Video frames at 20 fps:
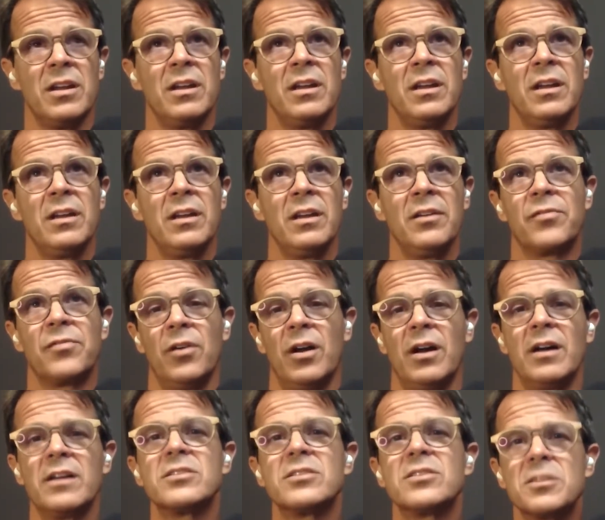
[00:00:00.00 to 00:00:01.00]
For
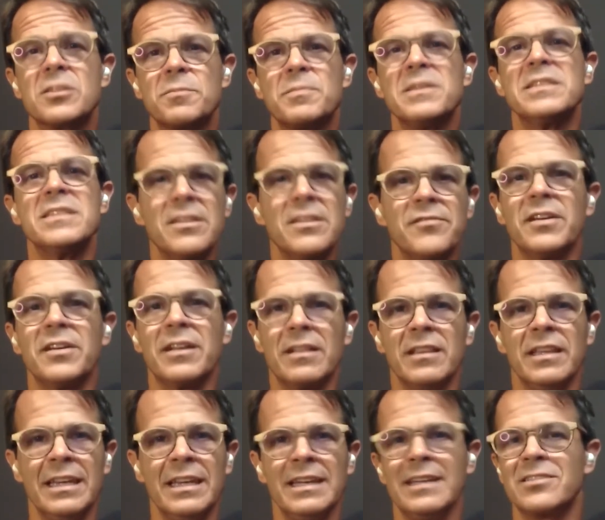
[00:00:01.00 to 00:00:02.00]
us
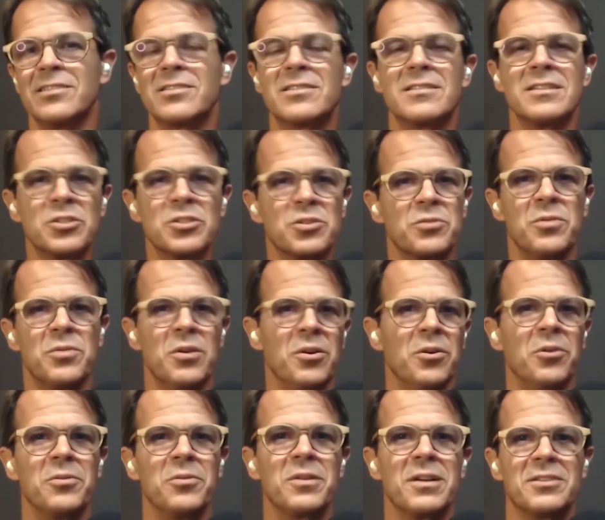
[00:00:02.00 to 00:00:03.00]
specifically as
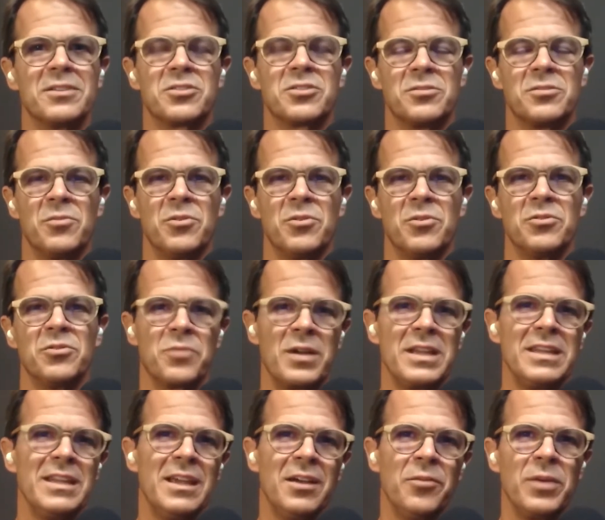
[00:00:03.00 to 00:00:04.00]
Cicero customers, right,
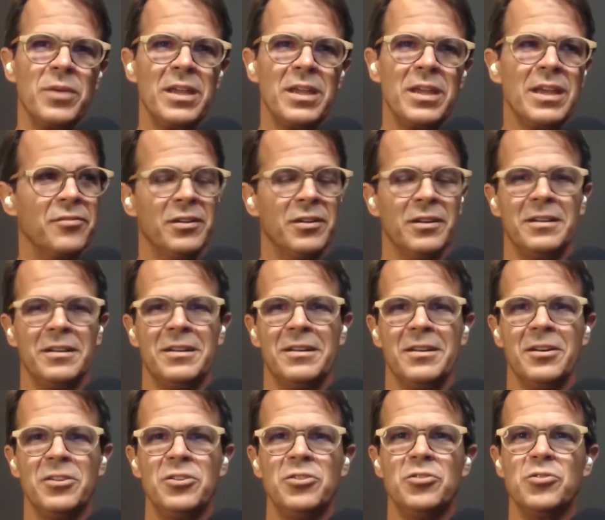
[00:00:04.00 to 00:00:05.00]
we have an
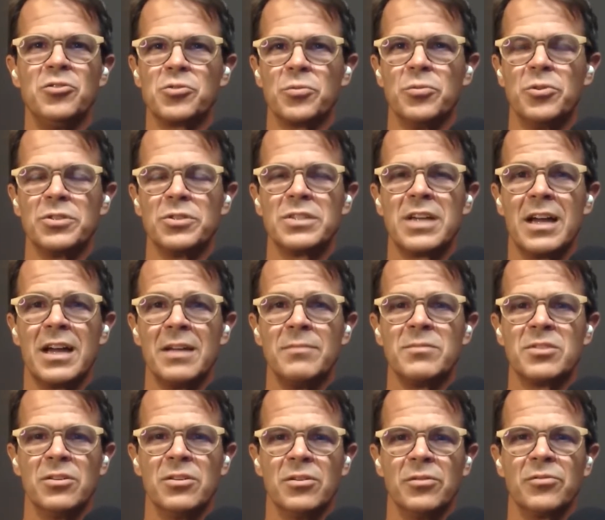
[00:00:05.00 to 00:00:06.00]
unusual time
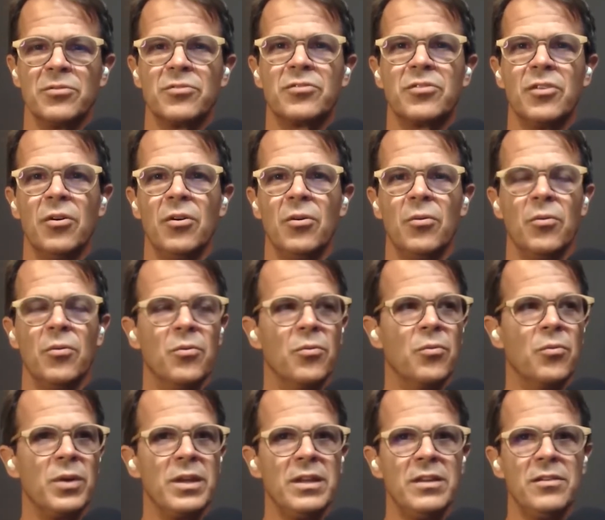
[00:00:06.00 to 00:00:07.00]
zone. So
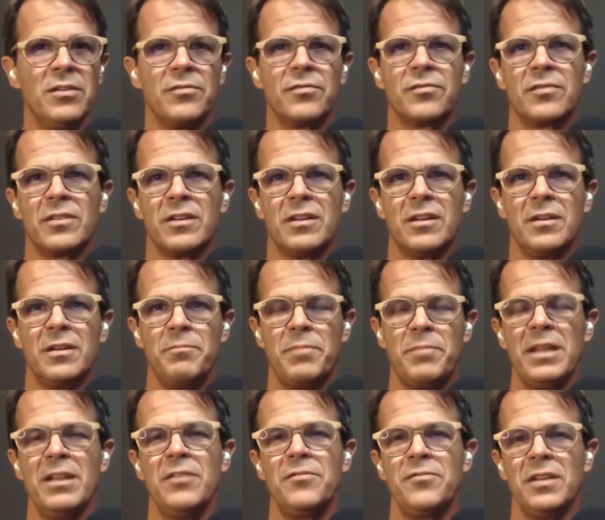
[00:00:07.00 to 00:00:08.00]
we've
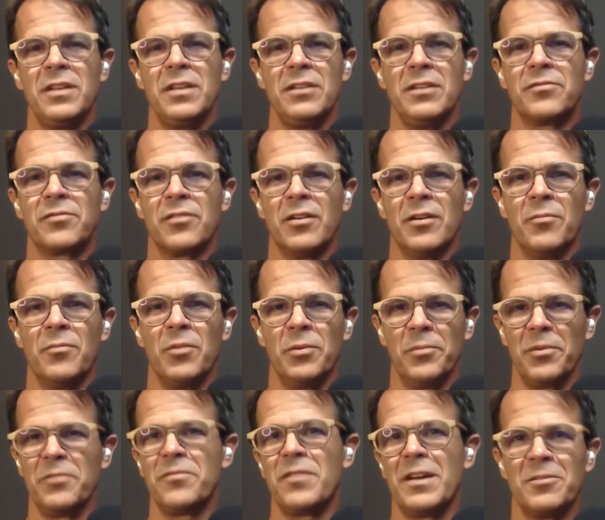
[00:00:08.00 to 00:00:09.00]
benefited from when we
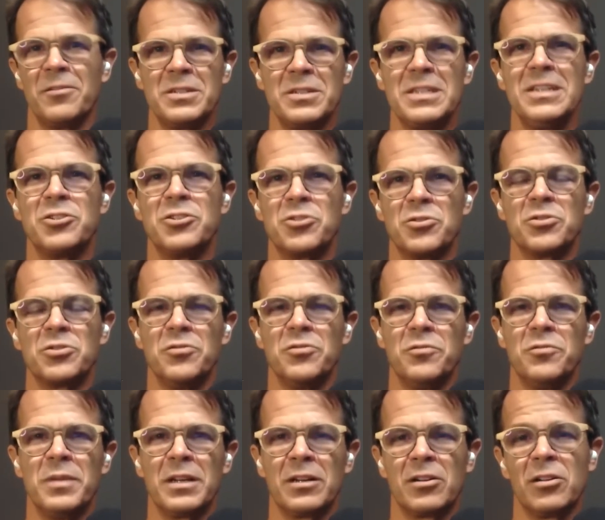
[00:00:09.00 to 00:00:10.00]
found teachers who have
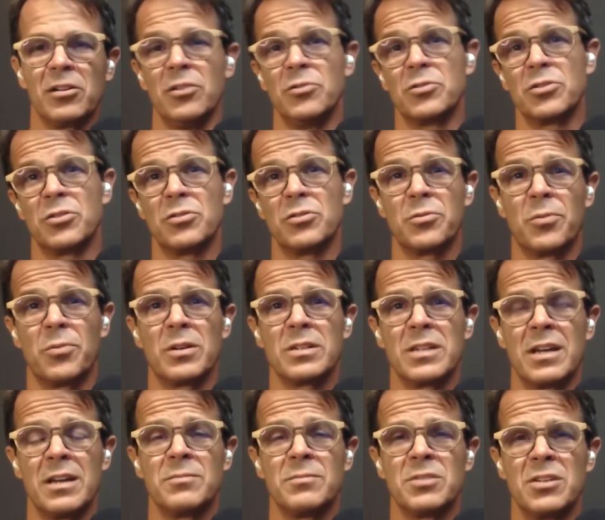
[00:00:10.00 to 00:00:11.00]
been closer to our
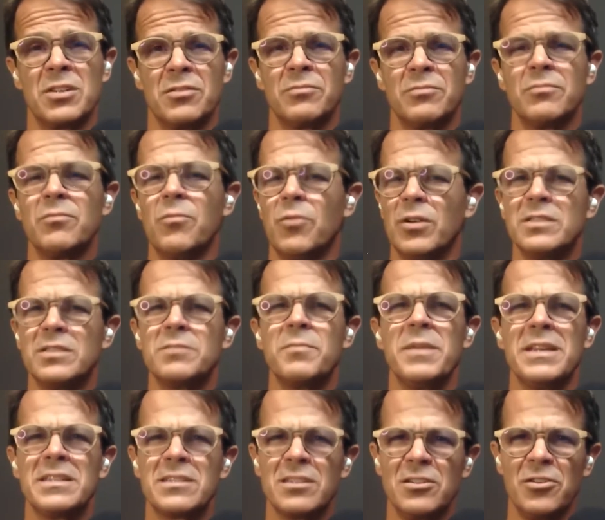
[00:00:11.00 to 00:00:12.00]
time zone. One's
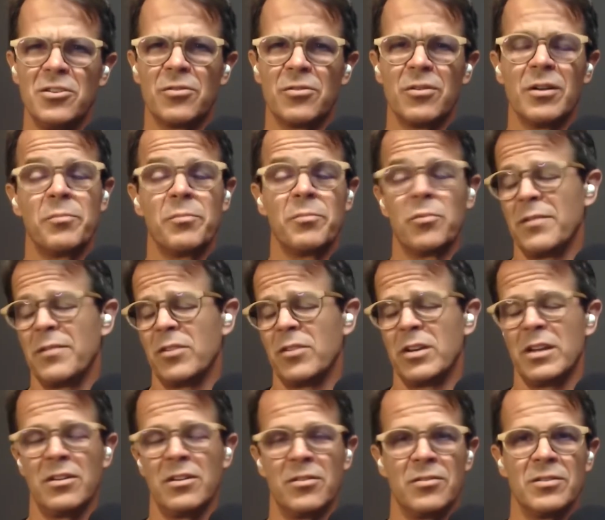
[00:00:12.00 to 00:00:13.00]
based in Europe or even
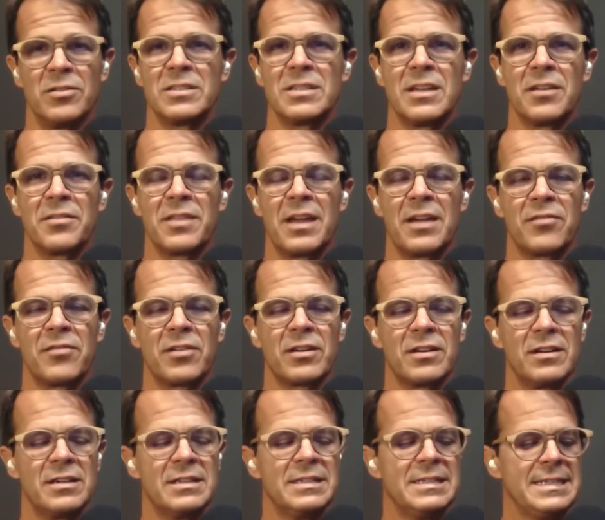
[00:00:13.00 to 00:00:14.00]
here in South
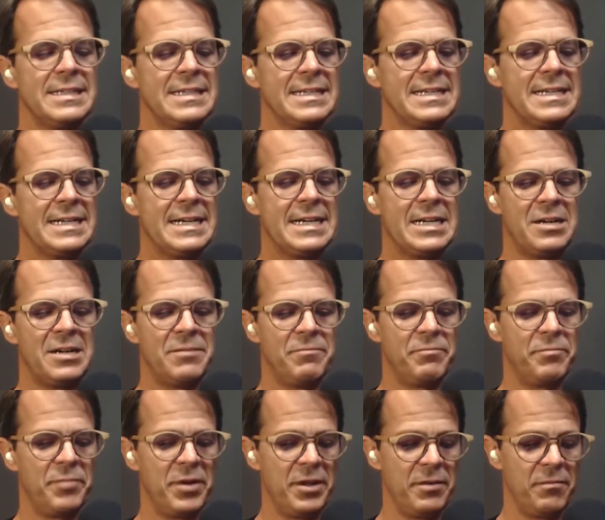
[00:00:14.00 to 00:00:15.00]
Africa.
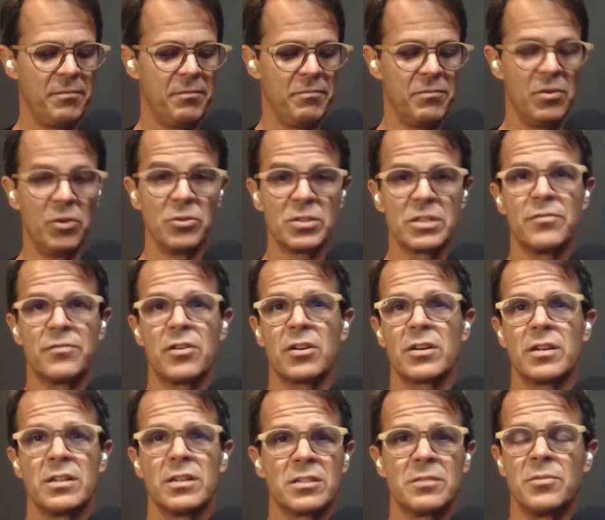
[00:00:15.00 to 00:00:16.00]
But most of our
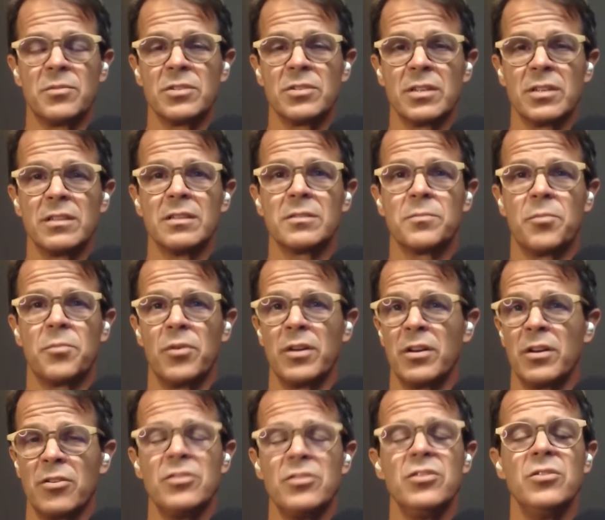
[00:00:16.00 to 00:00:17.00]
customers at this point
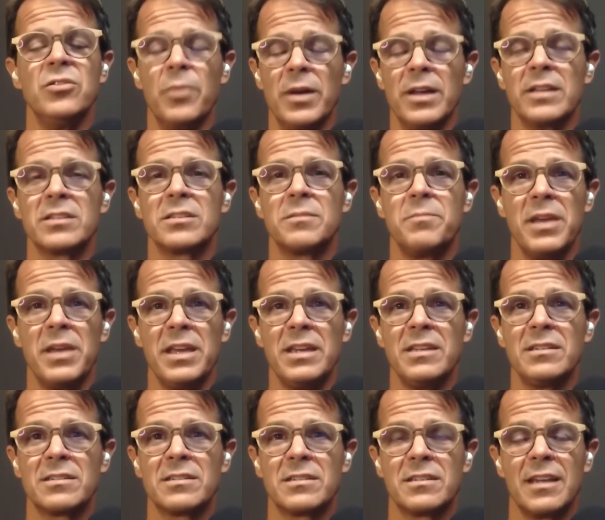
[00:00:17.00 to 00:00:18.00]
are U.S.
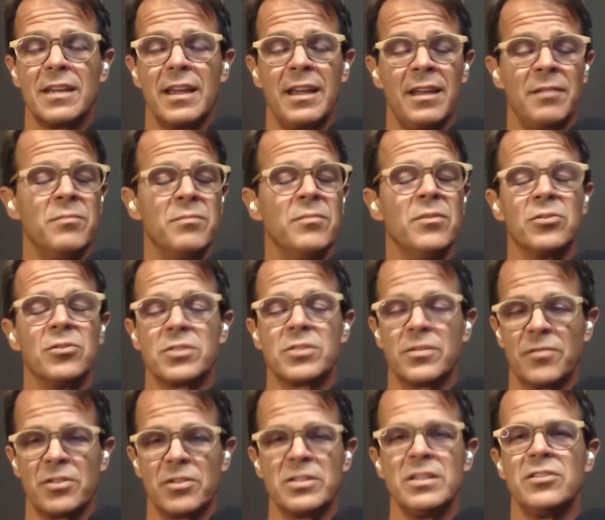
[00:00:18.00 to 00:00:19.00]
based, and most of
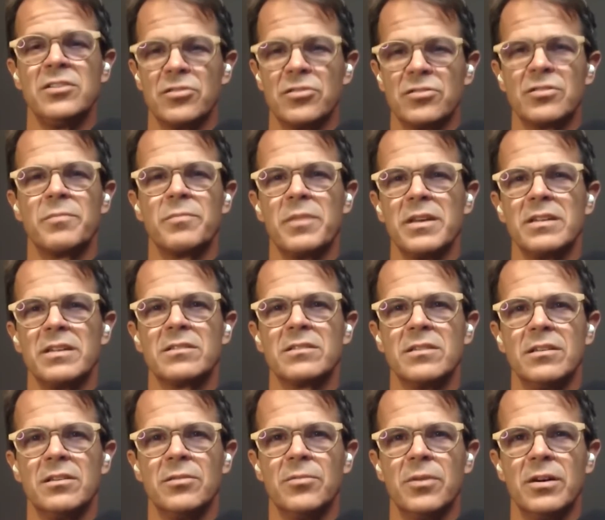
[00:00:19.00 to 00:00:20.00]
our teachers are based in the
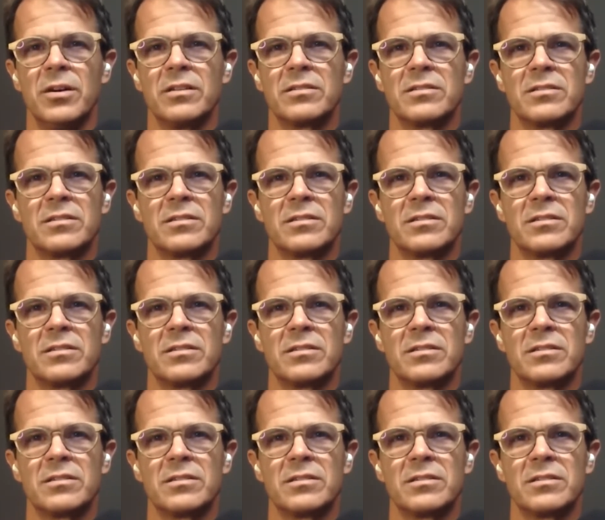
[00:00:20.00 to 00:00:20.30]
U.S.